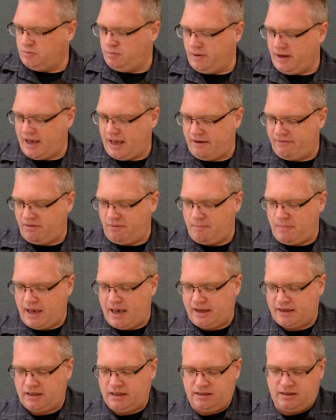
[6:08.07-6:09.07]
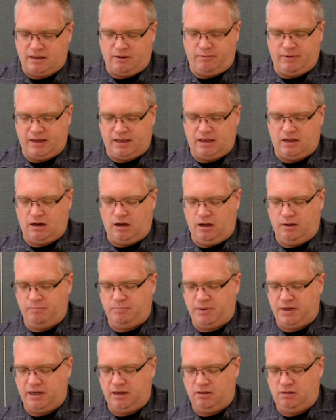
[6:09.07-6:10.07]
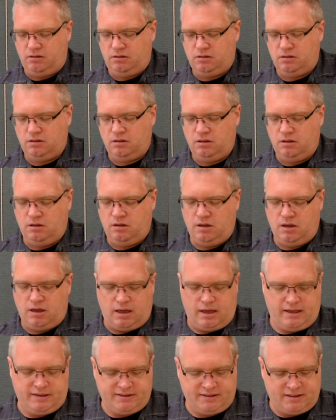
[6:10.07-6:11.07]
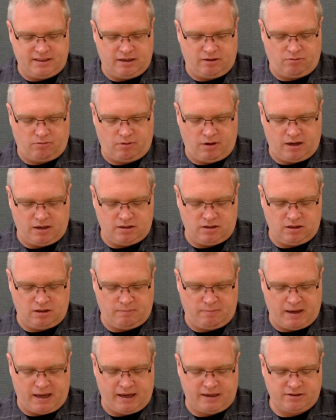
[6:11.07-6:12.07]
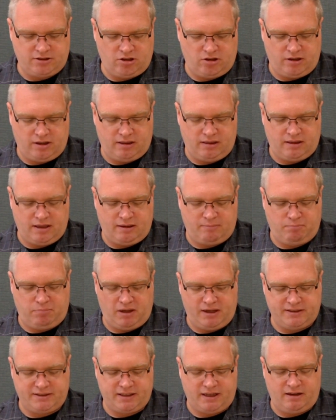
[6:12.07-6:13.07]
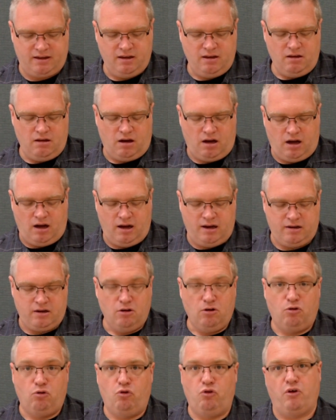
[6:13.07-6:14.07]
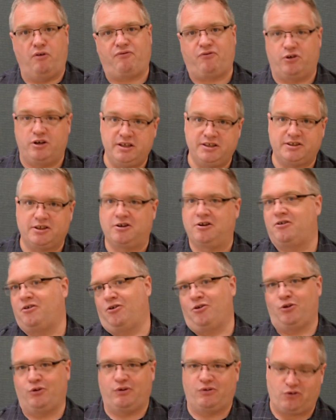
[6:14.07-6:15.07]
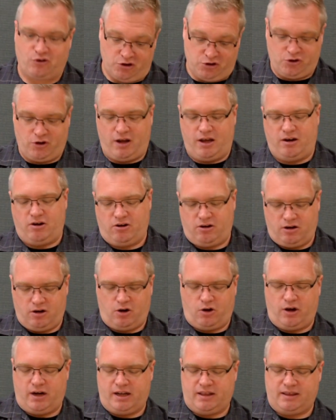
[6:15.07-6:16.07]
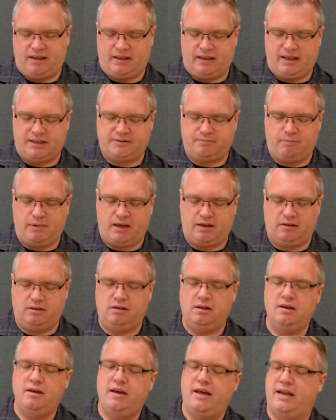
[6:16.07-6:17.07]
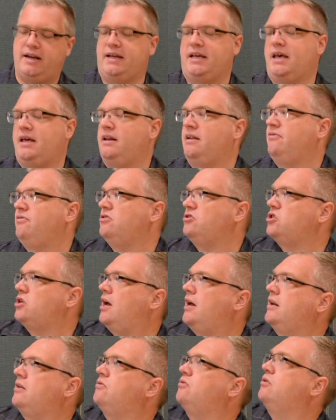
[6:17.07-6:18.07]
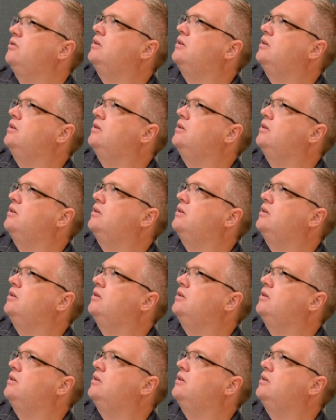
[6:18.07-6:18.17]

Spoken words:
we have the magnet that we can unpeel and stick right to the back, so you can then place it on the freezer or the refrigerator or anything that's metal. And again, if you shine it through